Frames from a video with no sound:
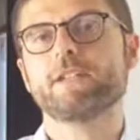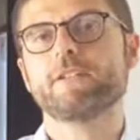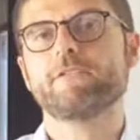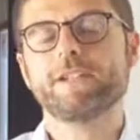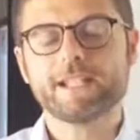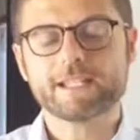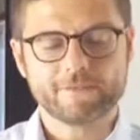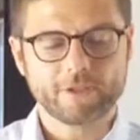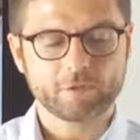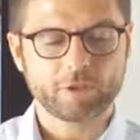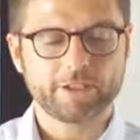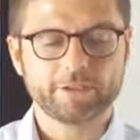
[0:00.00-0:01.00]
flats
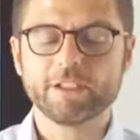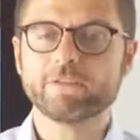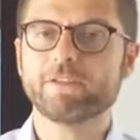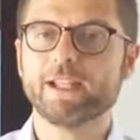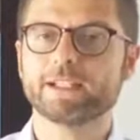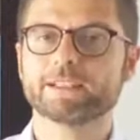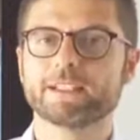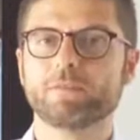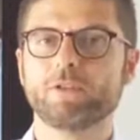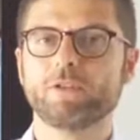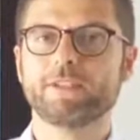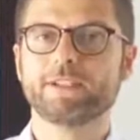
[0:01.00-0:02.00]
that were really
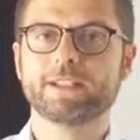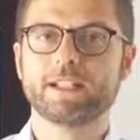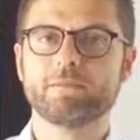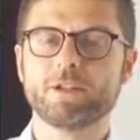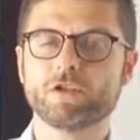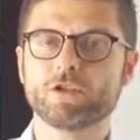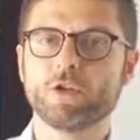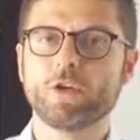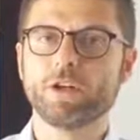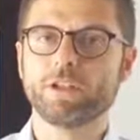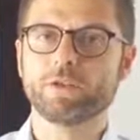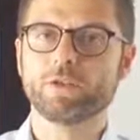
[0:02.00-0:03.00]
flexible, that can be
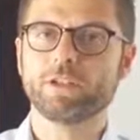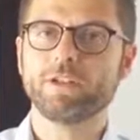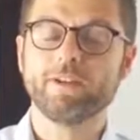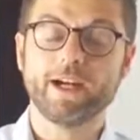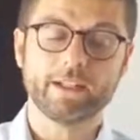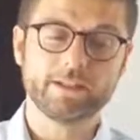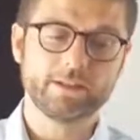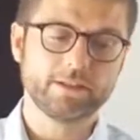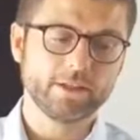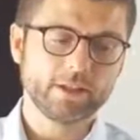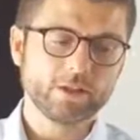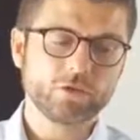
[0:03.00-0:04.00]
joined or
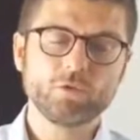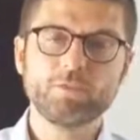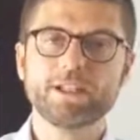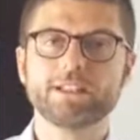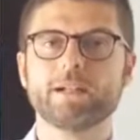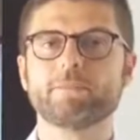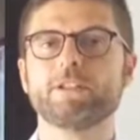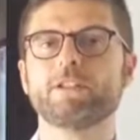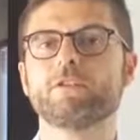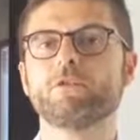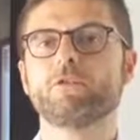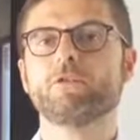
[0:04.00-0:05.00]
divided to be adapted
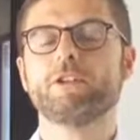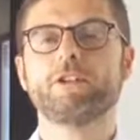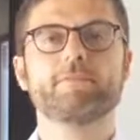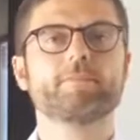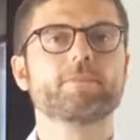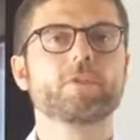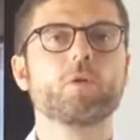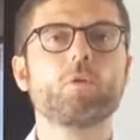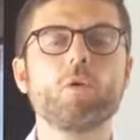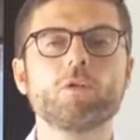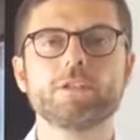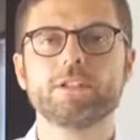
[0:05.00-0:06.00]
to the
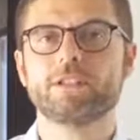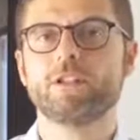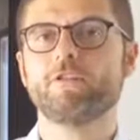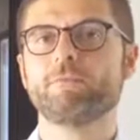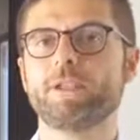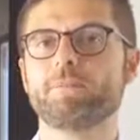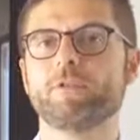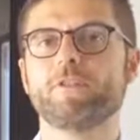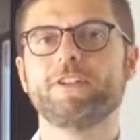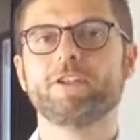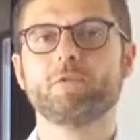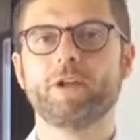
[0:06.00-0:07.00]
quantity of people
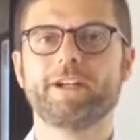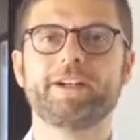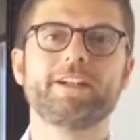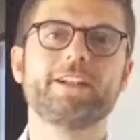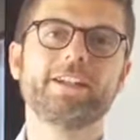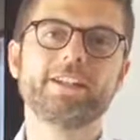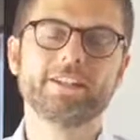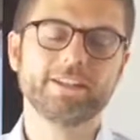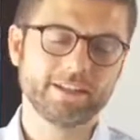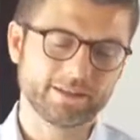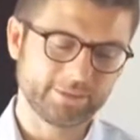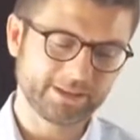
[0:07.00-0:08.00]
that were in
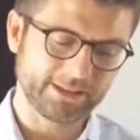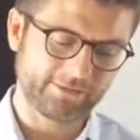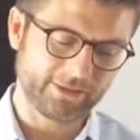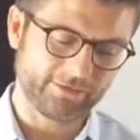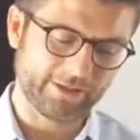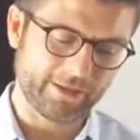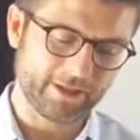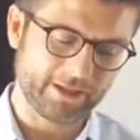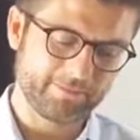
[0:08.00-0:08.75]
a specific family.